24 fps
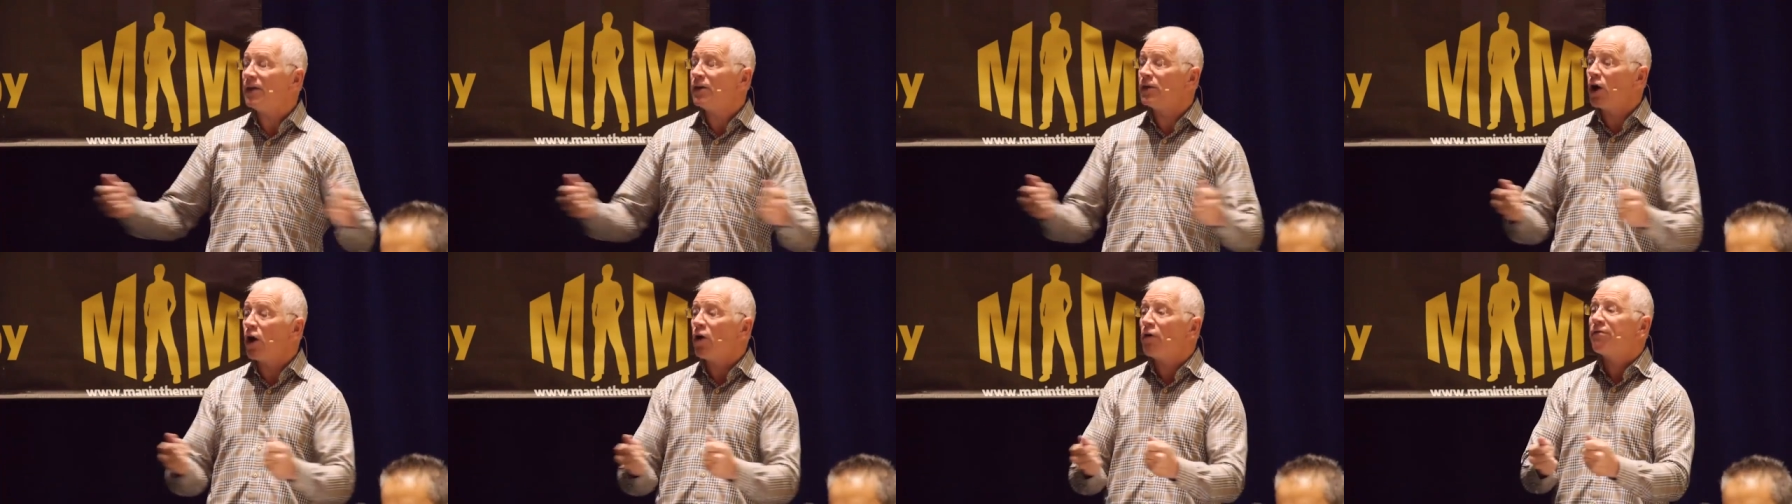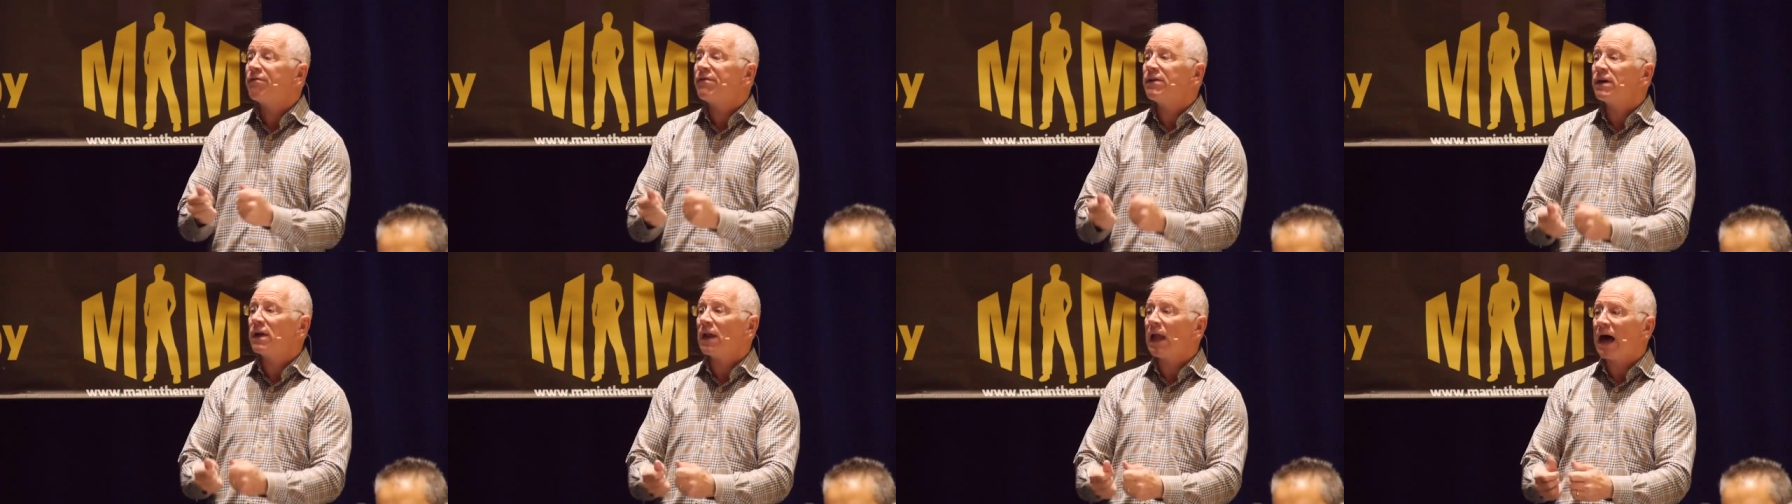They don't
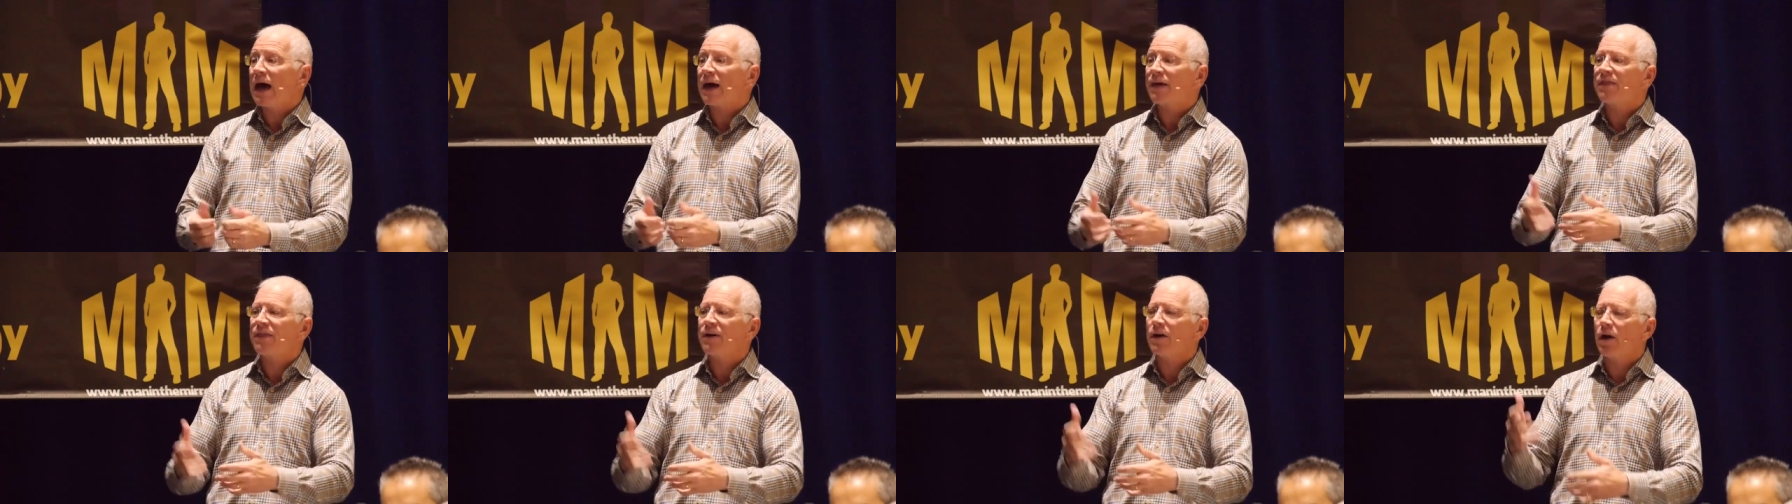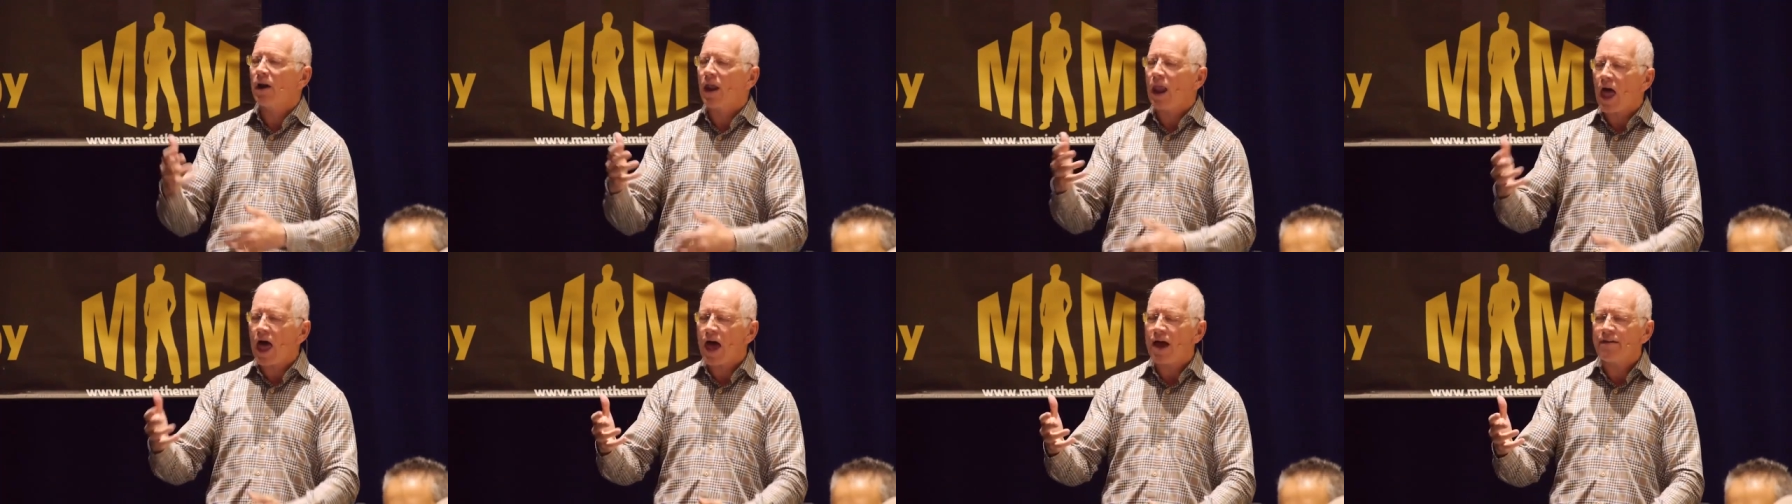feel like
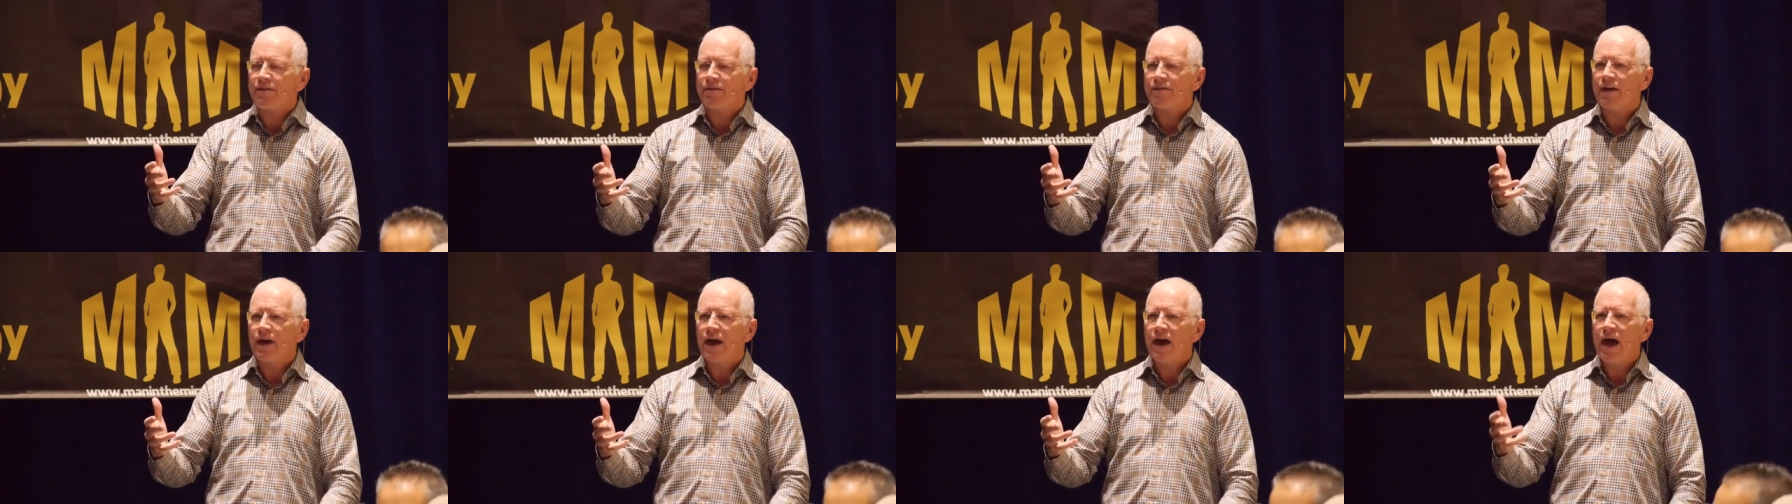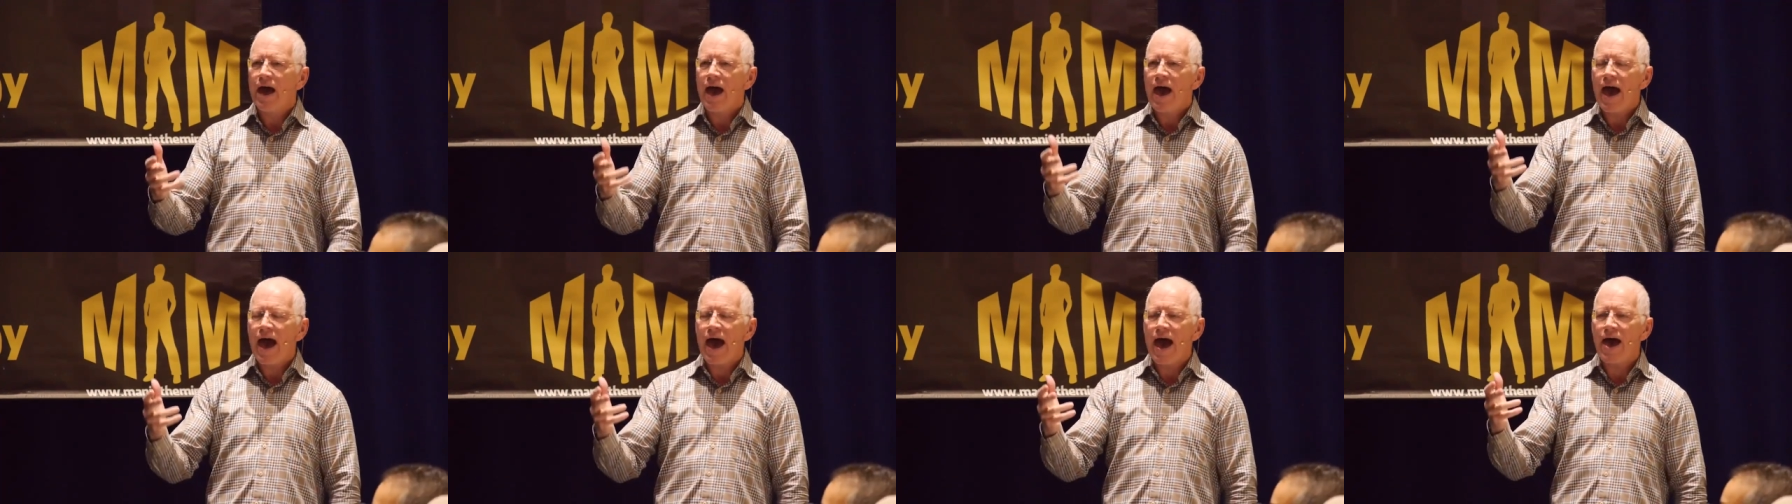their life
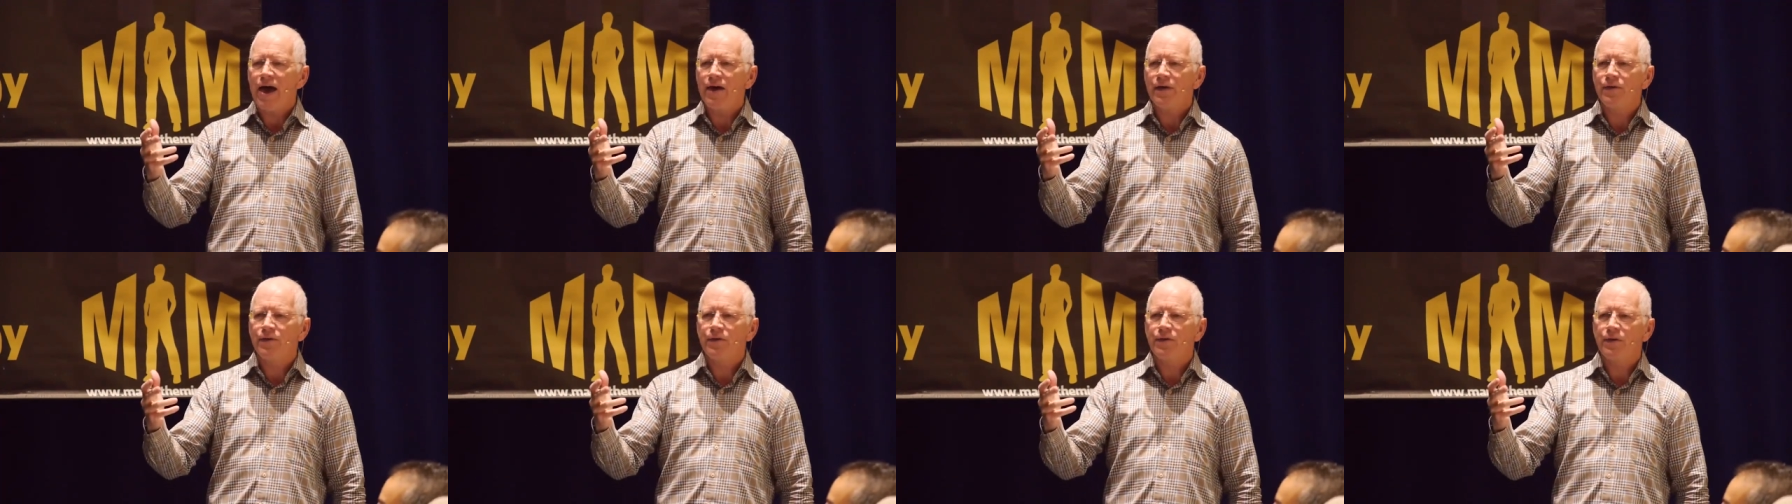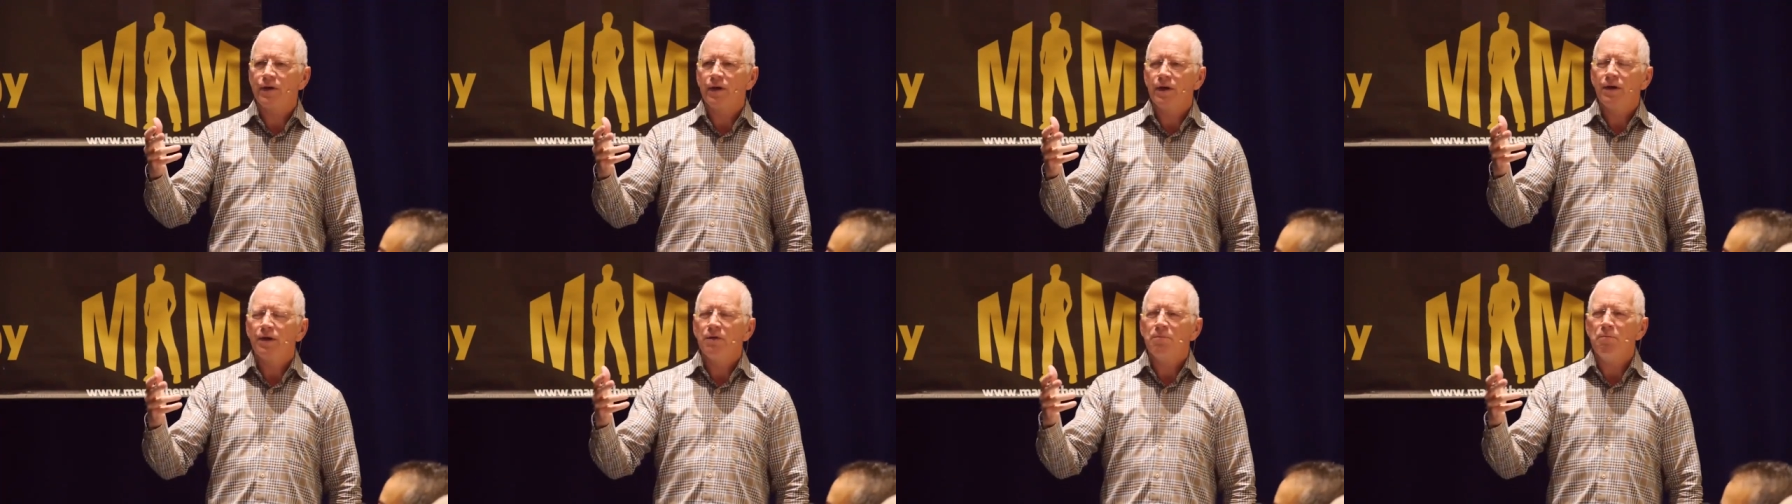
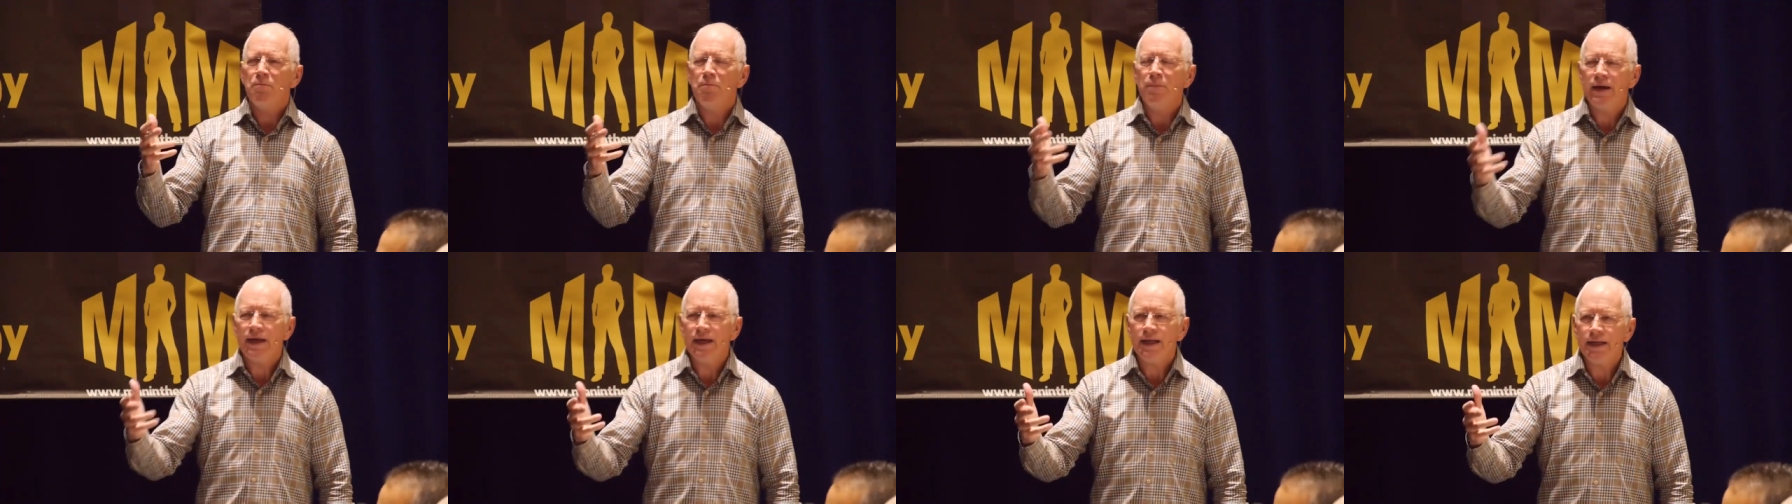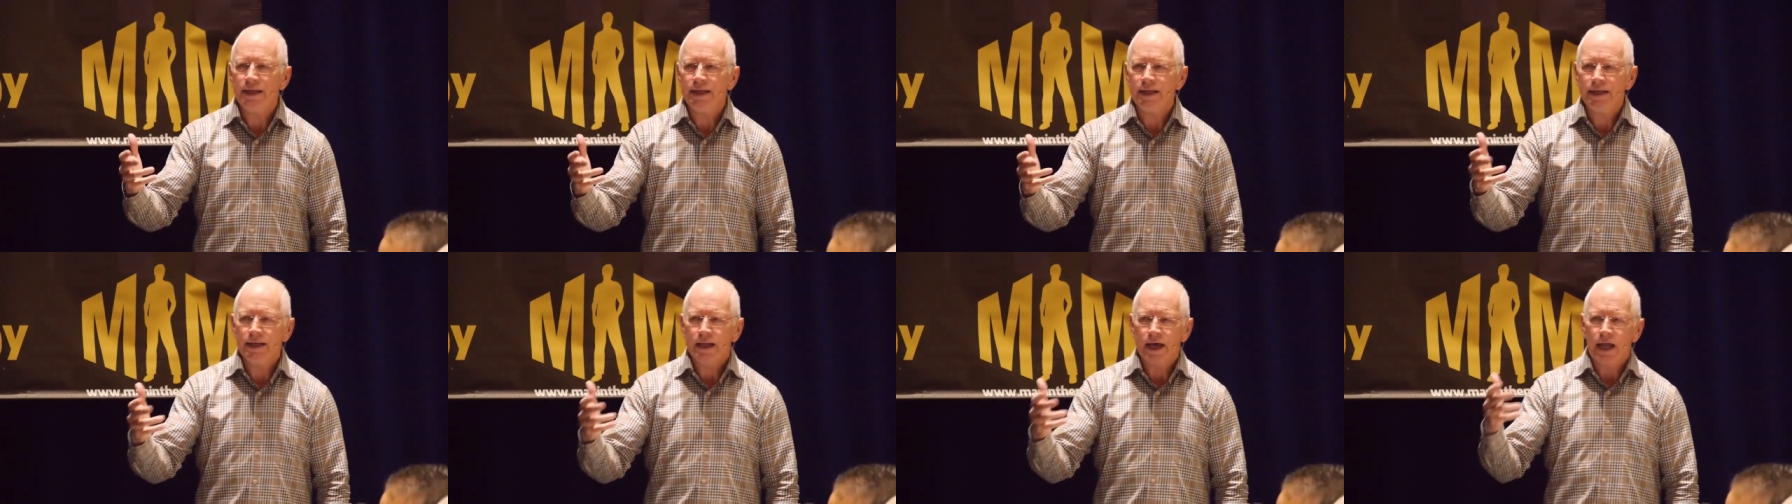has
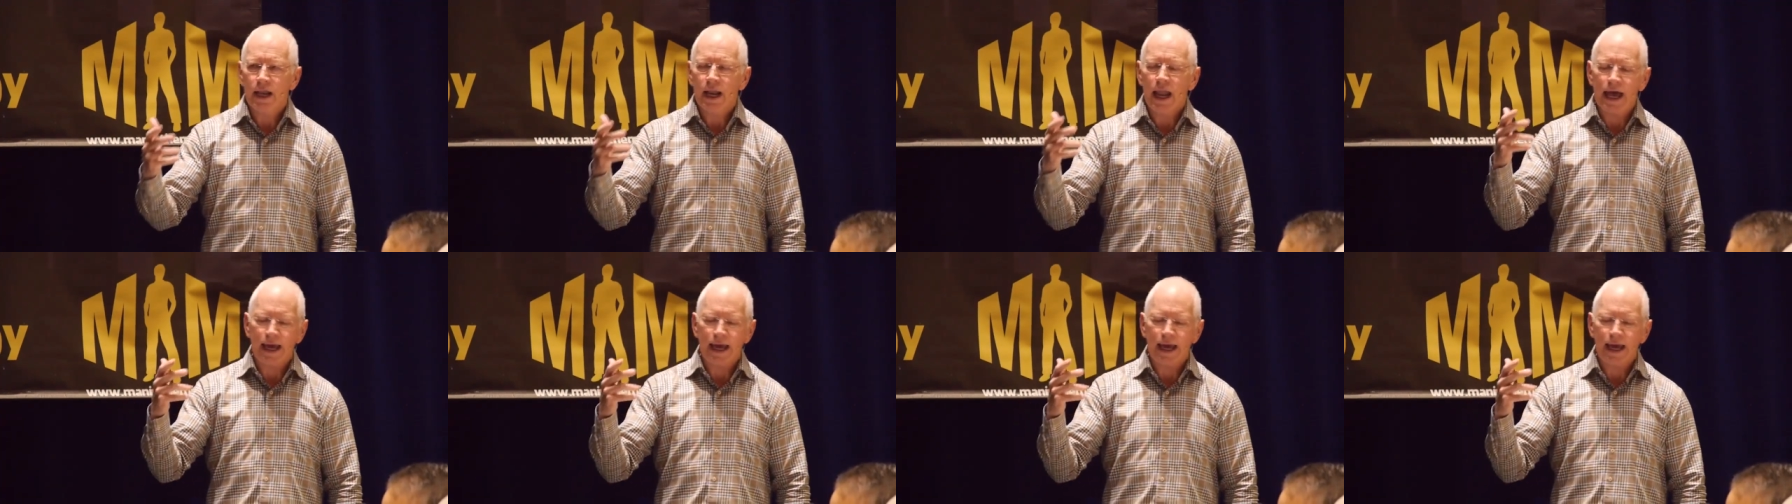meaning,